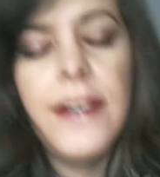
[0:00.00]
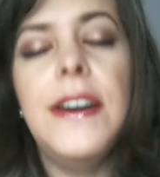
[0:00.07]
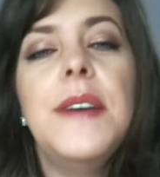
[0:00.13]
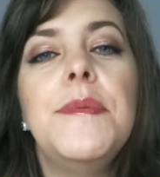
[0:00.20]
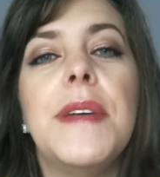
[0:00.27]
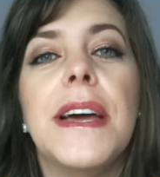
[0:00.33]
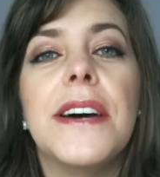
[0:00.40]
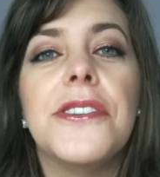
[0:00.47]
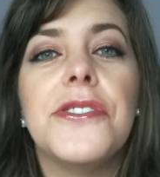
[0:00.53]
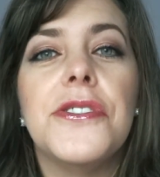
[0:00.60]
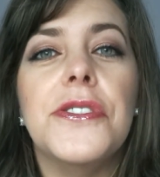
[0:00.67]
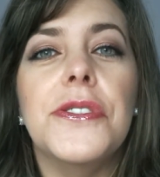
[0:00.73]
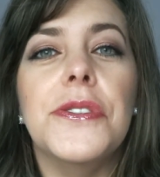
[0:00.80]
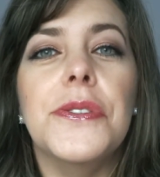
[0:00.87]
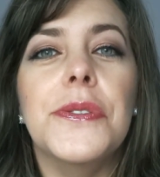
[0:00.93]
I'm down
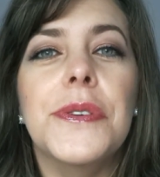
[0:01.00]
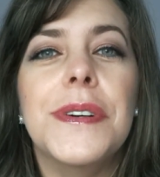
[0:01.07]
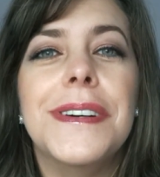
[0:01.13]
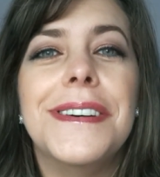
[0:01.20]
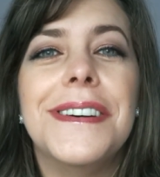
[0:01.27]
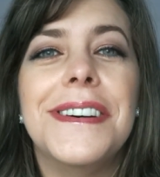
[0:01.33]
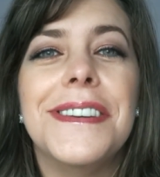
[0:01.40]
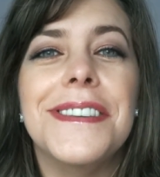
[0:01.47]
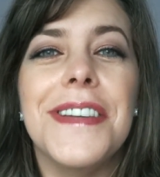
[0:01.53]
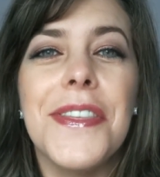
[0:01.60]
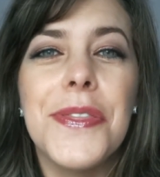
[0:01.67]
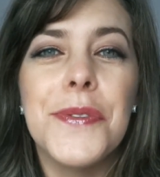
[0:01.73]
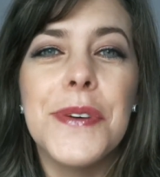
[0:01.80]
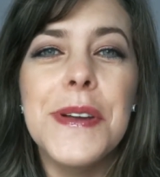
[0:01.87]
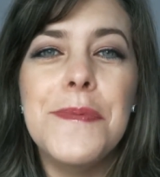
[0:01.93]
to the
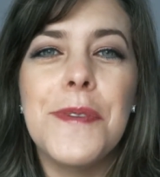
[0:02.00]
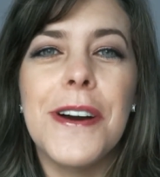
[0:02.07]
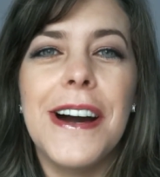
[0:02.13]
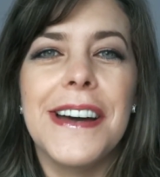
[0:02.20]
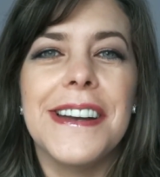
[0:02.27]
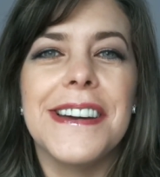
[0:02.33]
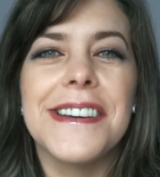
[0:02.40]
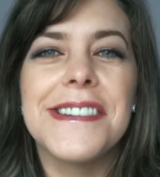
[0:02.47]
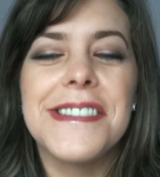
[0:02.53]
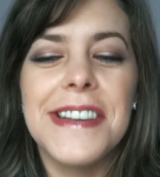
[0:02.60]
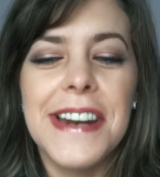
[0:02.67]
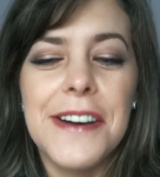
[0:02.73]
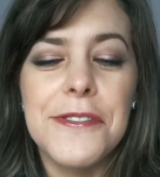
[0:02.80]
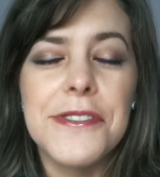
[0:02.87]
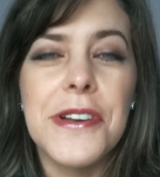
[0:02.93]
3 products
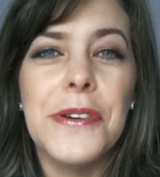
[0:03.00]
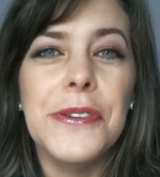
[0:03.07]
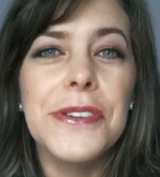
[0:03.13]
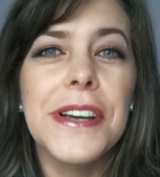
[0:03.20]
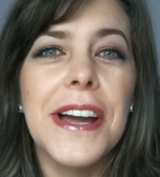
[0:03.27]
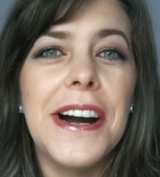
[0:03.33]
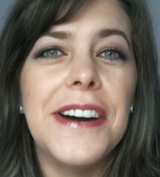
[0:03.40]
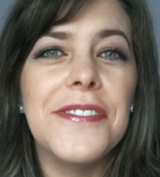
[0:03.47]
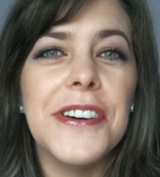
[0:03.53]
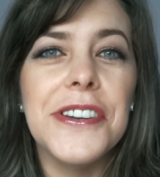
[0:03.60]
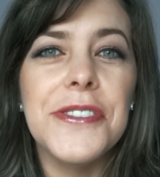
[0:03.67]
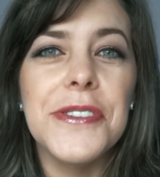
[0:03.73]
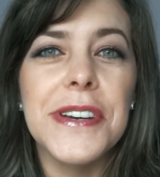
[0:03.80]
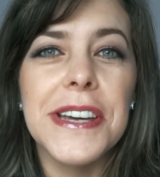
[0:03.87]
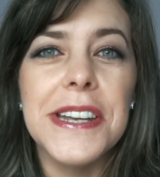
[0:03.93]
that I was holding off on
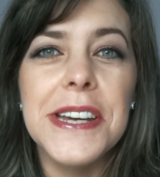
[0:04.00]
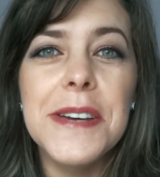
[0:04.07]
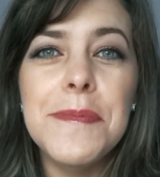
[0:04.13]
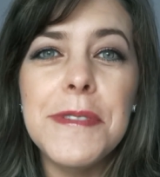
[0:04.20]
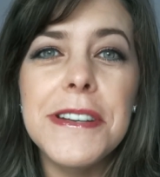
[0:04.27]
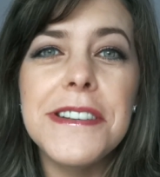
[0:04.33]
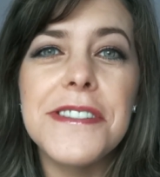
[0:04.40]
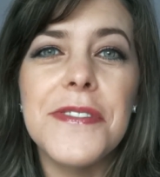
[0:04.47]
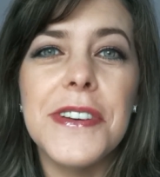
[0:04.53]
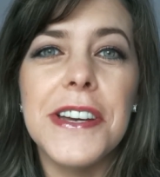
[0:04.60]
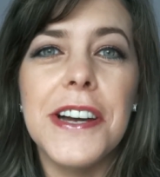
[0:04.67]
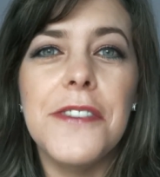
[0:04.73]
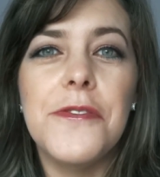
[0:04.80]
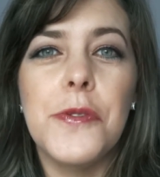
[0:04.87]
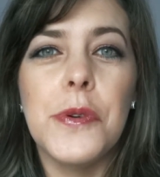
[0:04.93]
doing an empties
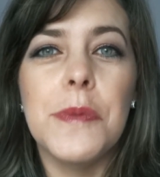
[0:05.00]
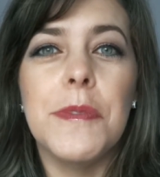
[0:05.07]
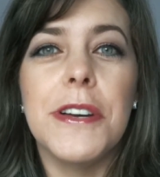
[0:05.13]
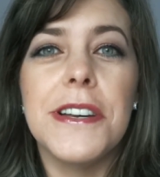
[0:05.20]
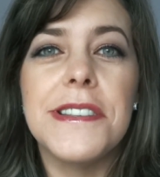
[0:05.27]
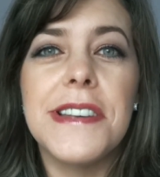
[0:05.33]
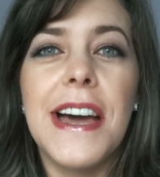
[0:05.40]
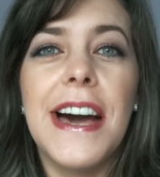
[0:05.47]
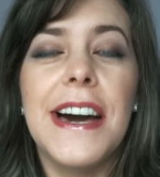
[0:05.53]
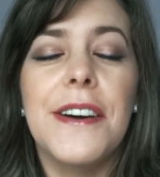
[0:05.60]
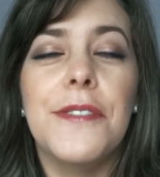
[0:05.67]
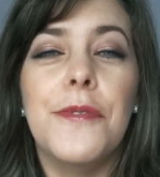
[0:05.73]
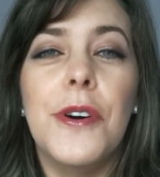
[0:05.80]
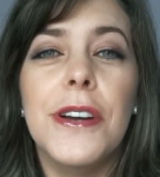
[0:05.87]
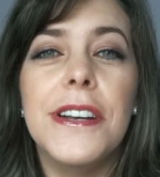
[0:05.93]
video for because
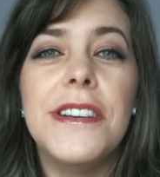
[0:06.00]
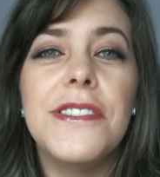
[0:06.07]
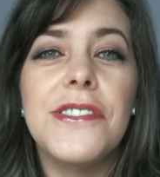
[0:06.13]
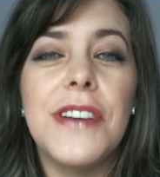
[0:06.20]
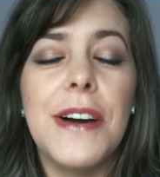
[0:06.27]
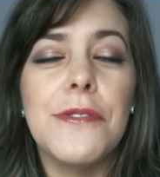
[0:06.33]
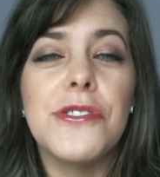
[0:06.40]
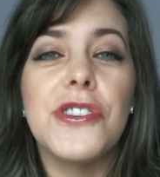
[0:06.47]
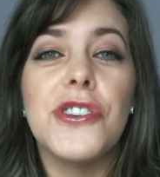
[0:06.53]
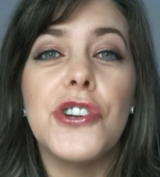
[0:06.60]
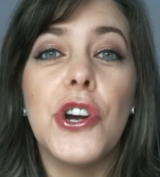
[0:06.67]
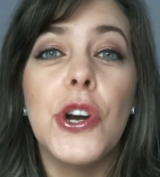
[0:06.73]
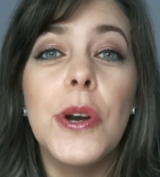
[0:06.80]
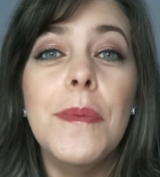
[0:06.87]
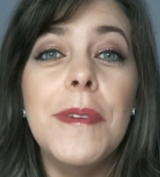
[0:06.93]
I was
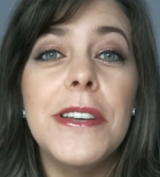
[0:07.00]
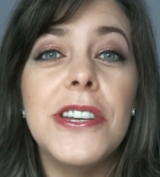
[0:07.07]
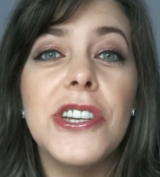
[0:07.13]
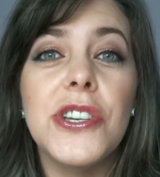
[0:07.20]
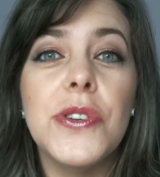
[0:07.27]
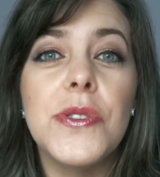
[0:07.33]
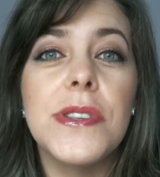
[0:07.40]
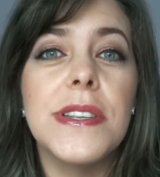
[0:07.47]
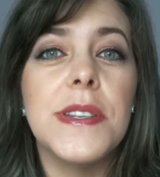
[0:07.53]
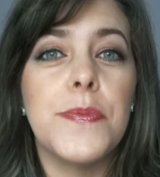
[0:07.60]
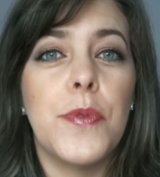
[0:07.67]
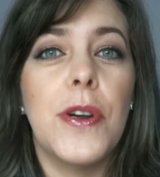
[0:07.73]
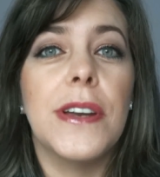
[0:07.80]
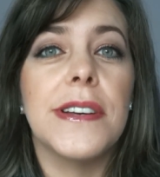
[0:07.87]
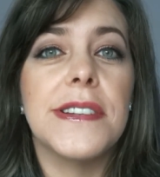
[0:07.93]
determined to use these
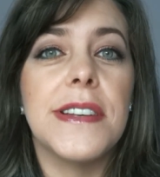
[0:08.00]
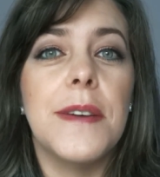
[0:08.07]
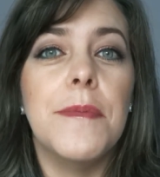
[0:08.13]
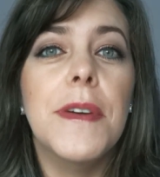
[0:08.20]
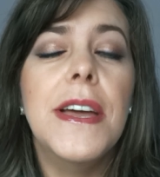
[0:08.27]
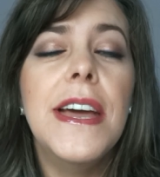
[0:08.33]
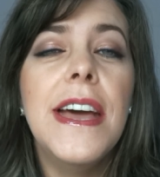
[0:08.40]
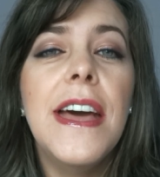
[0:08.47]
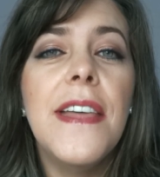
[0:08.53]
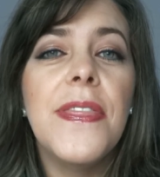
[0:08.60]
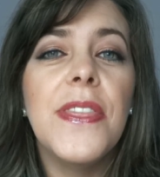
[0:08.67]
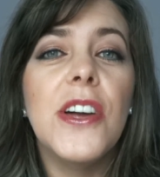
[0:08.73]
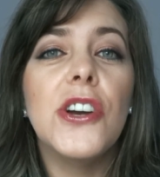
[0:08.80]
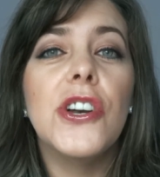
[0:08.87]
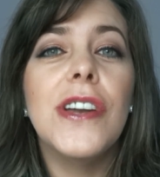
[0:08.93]
products up.
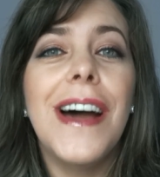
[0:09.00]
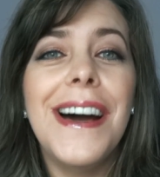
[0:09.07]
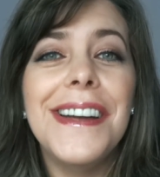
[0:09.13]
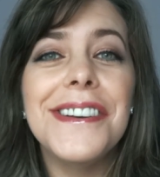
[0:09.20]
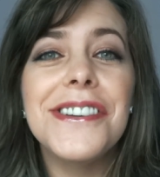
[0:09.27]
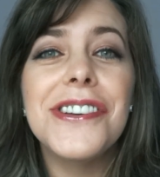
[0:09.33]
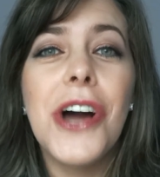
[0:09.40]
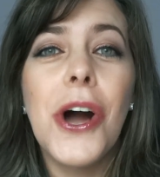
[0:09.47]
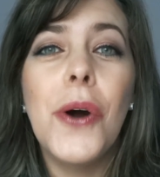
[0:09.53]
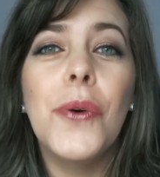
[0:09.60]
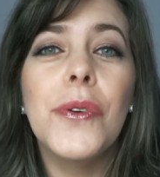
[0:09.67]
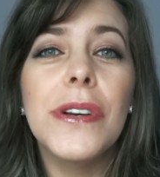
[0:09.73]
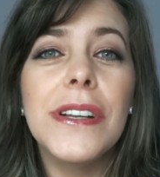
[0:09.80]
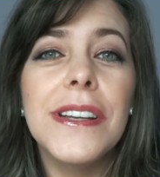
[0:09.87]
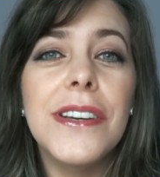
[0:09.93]
They're not
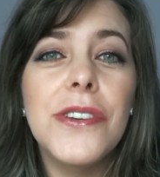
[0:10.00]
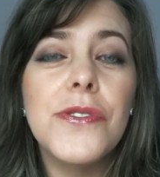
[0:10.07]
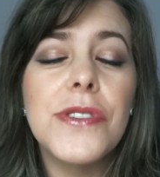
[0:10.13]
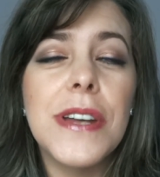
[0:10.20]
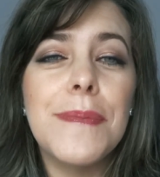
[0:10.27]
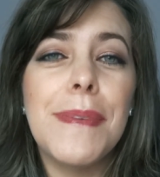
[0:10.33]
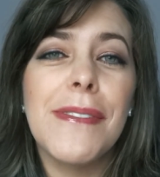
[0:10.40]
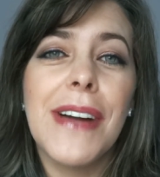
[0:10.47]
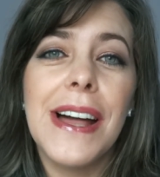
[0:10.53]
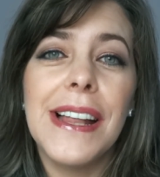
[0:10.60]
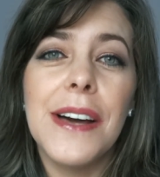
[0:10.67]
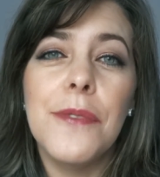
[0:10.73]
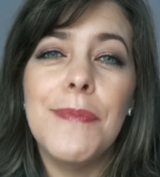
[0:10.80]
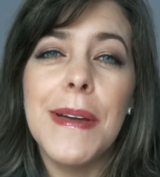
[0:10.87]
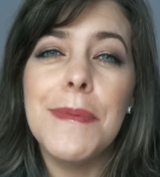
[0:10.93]
totally used up. I've got
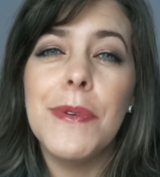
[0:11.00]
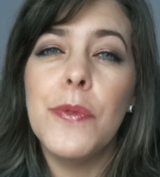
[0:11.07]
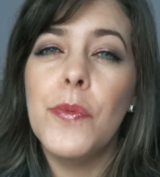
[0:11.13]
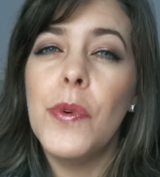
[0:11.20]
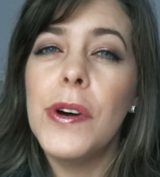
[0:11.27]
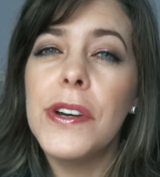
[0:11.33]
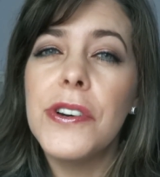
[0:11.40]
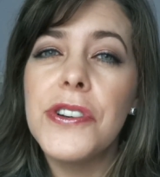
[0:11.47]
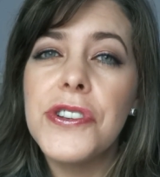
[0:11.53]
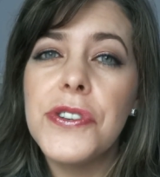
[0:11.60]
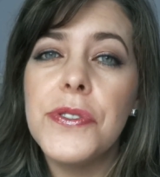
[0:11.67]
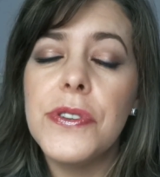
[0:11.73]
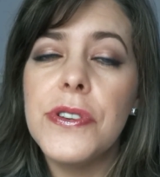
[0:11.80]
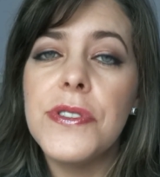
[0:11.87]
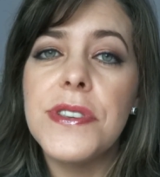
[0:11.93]
like maybe 1 or
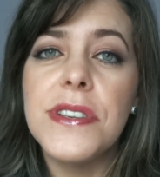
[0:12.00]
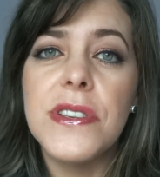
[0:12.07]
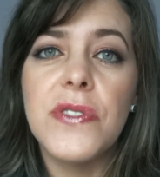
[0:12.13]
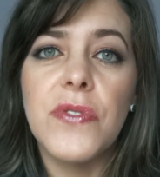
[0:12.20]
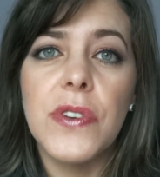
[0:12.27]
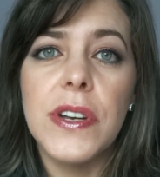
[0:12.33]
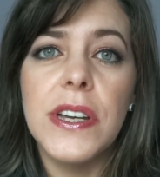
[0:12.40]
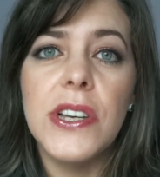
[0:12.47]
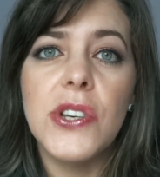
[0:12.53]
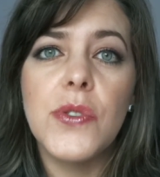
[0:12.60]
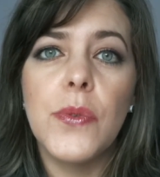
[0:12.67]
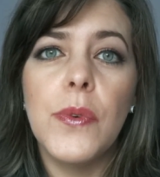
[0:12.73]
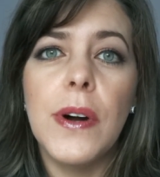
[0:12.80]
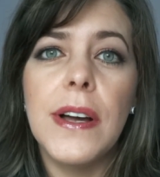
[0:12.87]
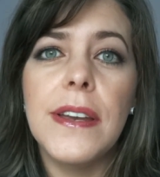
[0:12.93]
2 uses for each
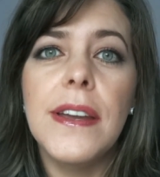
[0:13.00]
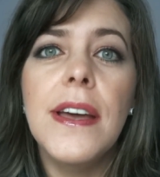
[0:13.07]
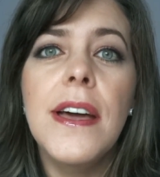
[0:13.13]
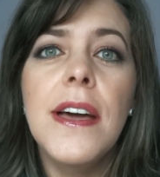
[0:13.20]
one,